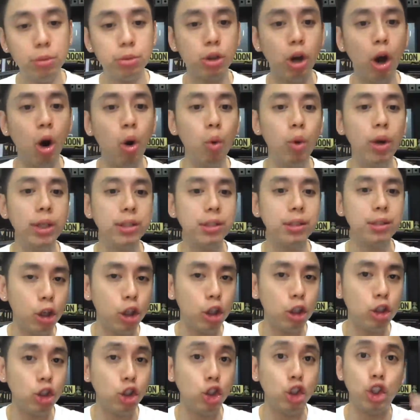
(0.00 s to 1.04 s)
always
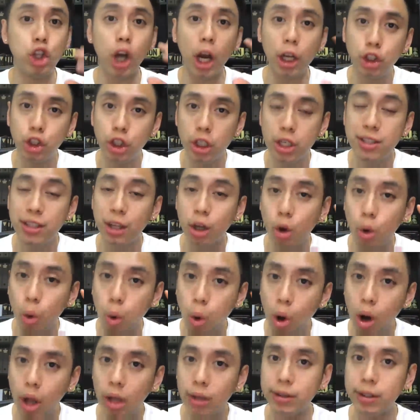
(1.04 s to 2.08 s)
judging the
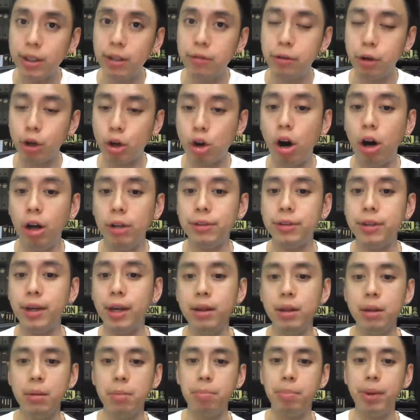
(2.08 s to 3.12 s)
quality of your
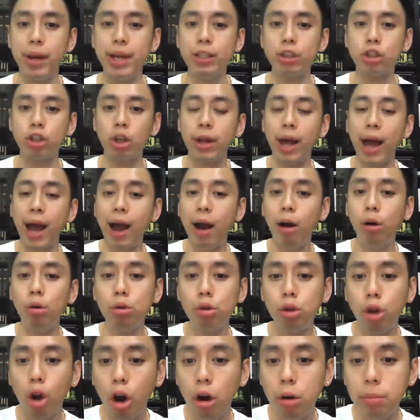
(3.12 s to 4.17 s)
content based on how
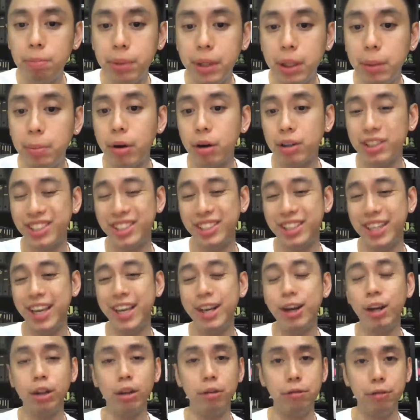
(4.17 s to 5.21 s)
long people are
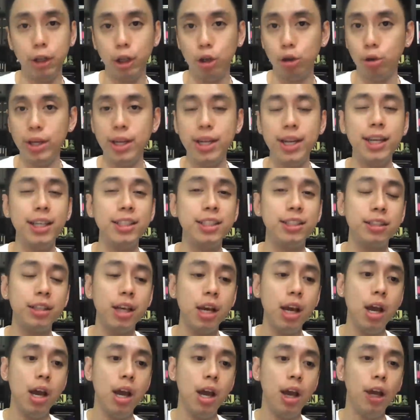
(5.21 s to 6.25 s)
staying on the video. It is
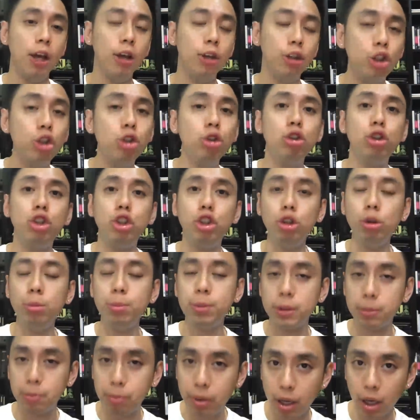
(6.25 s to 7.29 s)

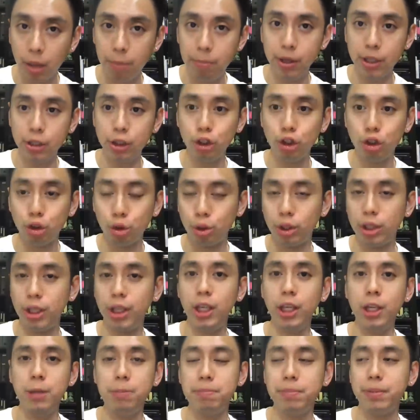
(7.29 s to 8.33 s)
YouTube's purpose to
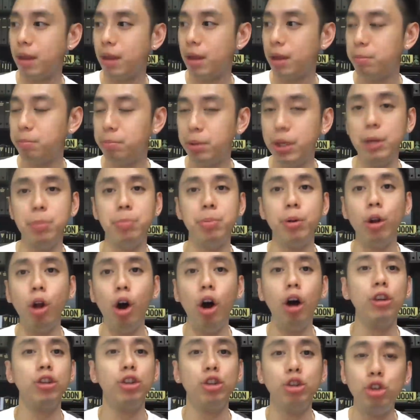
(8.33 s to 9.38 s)
keep people
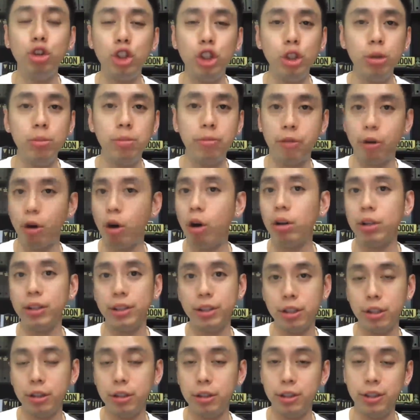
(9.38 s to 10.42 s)
on YouTube for all
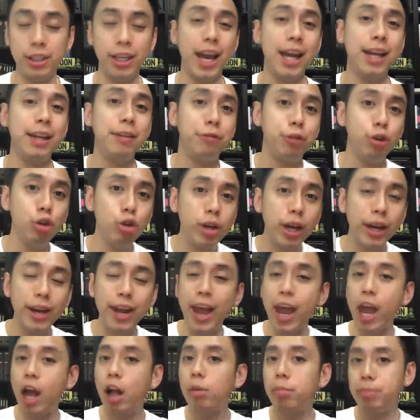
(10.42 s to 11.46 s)
eternity. And if you can
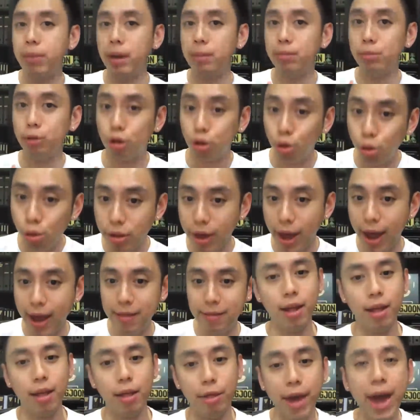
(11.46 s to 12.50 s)
help them do
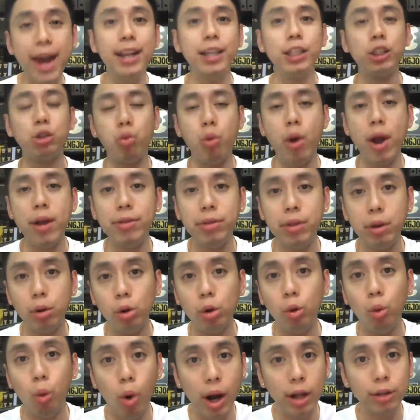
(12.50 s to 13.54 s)
that, that is when they
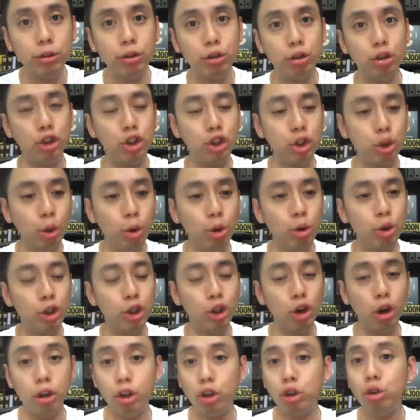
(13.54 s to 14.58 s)
will want to show
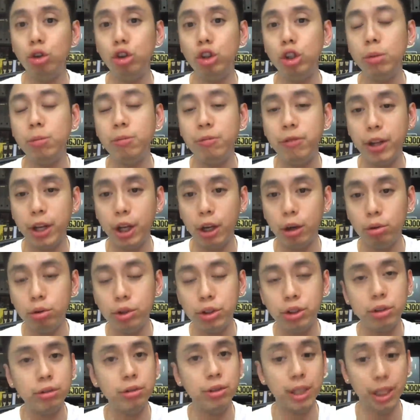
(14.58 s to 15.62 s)
your YouTube
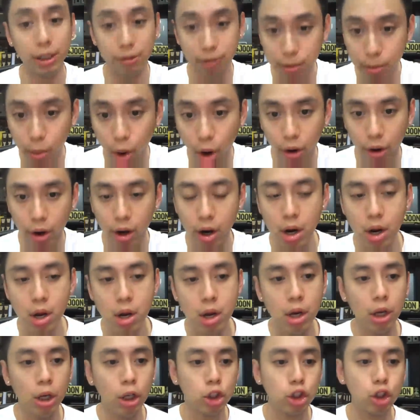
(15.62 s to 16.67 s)
videos even more.
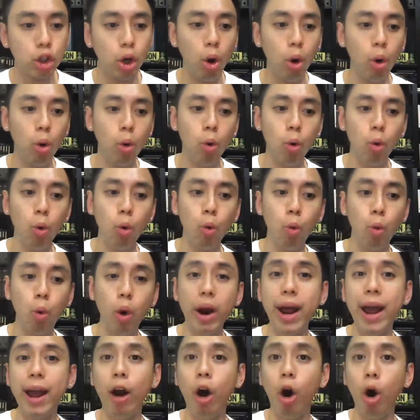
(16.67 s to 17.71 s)
So
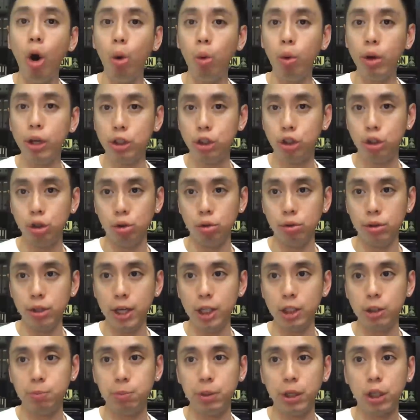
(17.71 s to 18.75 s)
what I always do
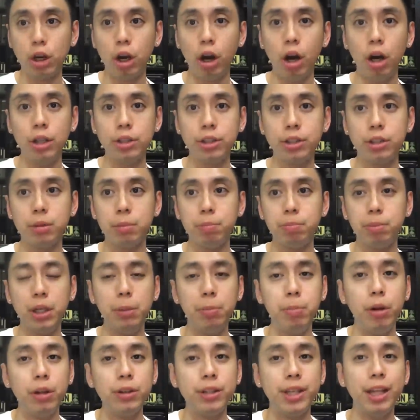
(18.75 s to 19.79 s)
is, because
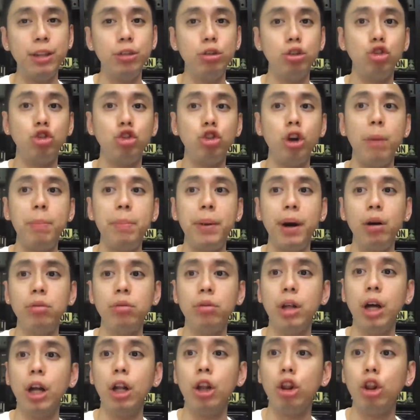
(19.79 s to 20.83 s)
people tend to drop out
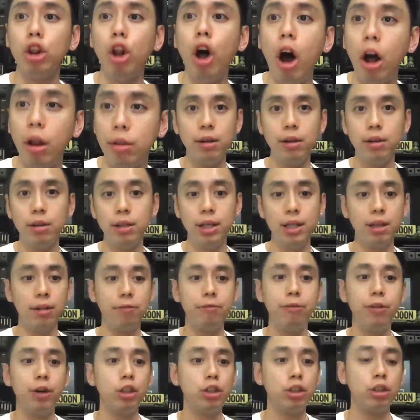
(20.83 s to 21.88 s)
a lot in the
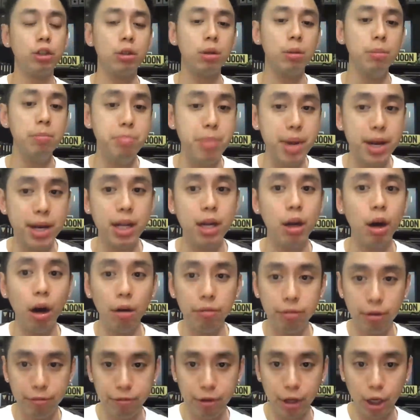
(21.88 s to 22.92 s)
first minute
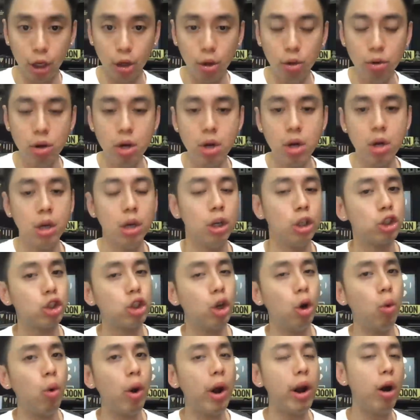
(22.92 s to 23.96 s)
of a video,
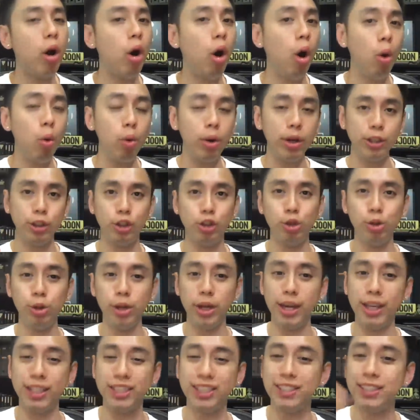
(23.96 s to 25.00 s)
so what I always do
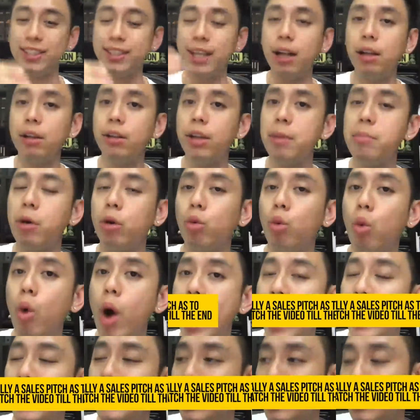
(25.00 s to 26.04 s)
is sell them on
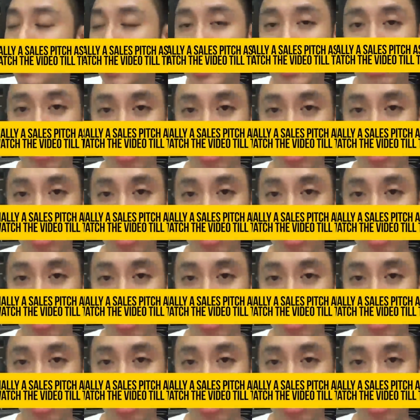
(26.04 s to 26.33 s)
why they need to